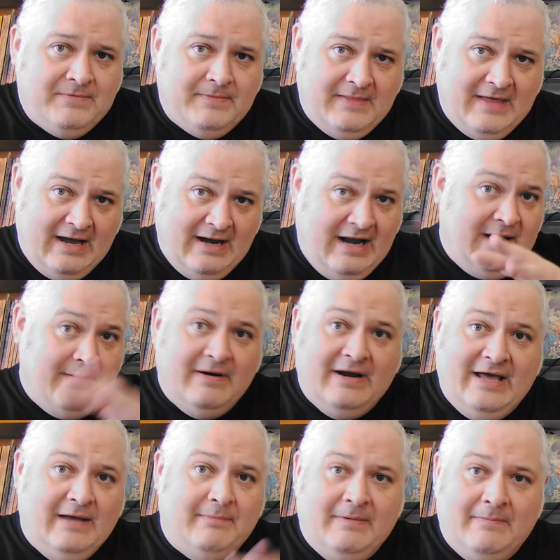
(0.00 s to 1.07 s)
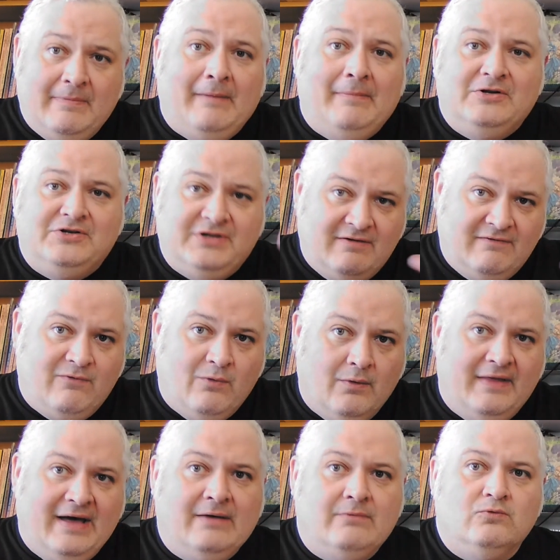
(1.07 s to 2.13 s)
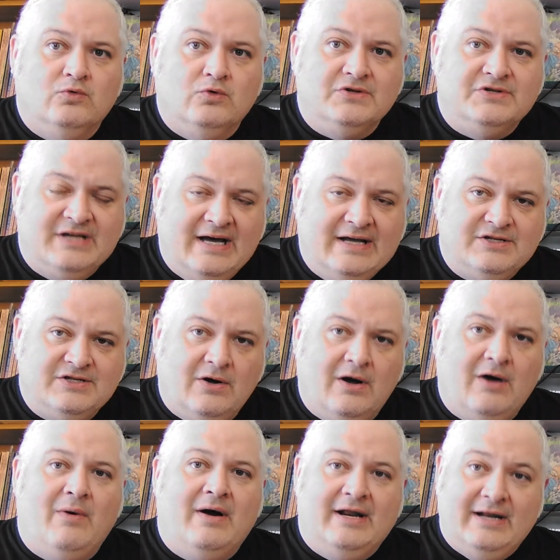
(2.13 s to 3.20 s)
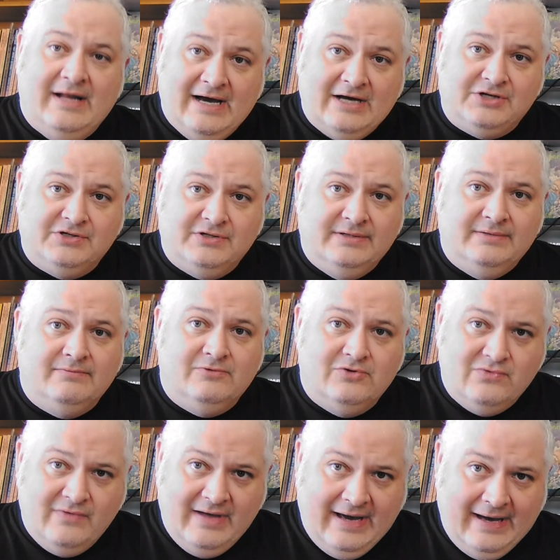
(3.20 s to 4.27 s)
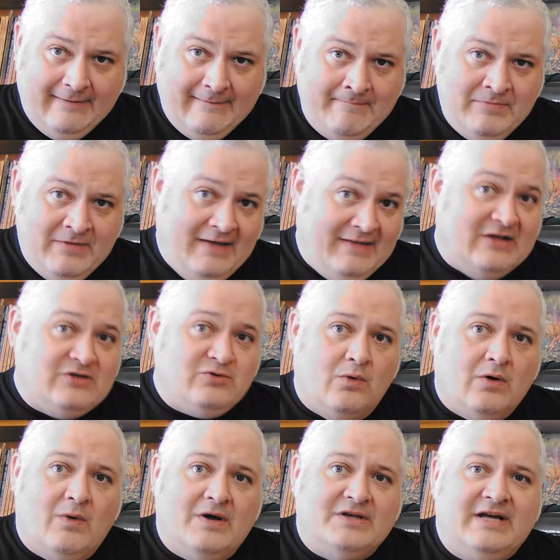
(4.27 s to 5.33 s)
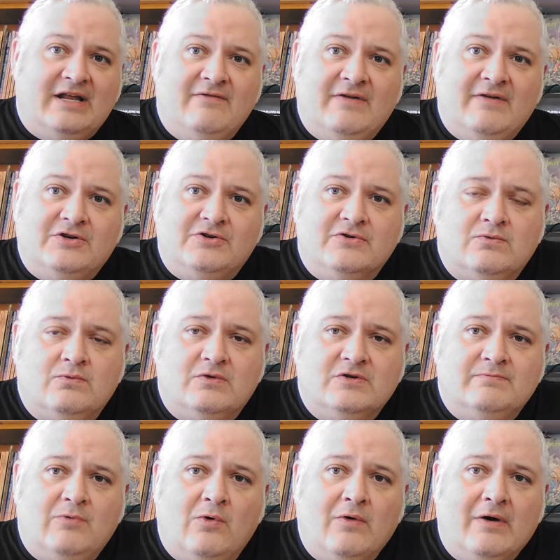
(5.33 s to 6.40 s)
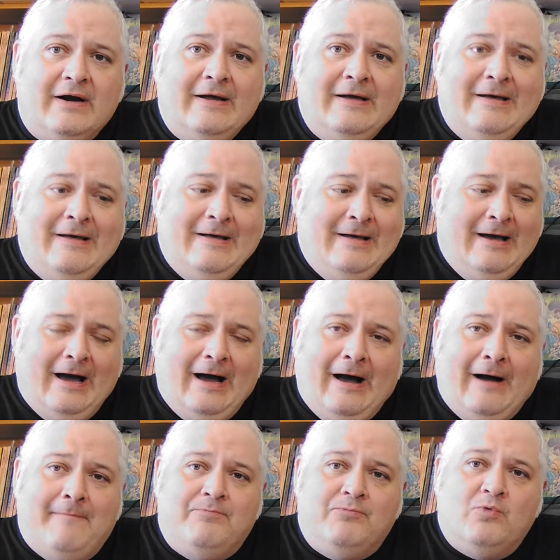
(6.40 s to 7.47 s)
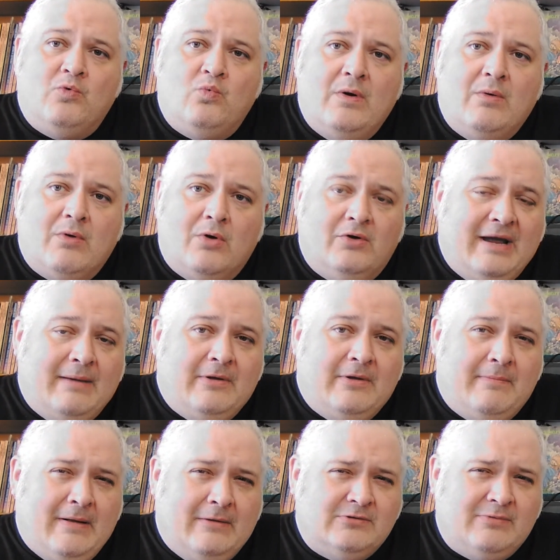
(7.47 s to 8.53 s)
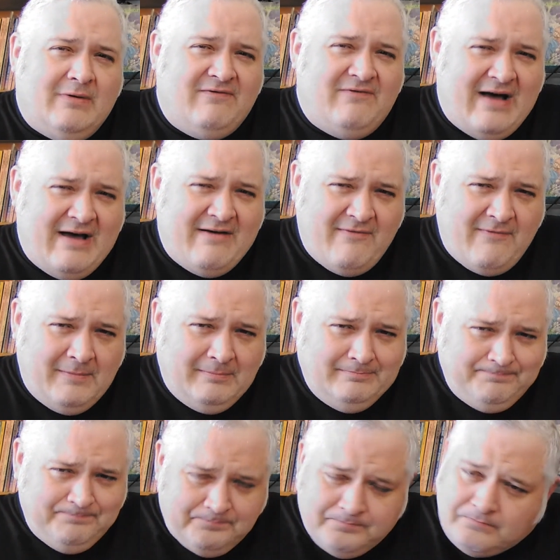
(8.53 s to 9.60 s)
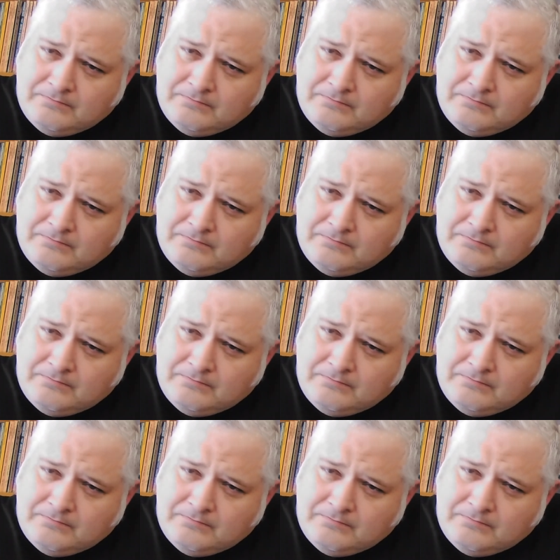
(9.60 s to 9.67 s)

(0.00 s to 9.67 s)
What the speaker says: that anybody had been publishing for that rule set. So I wanted to actually do that. And that's where Westgate Adventures was born. We were only able to publish about 5 of them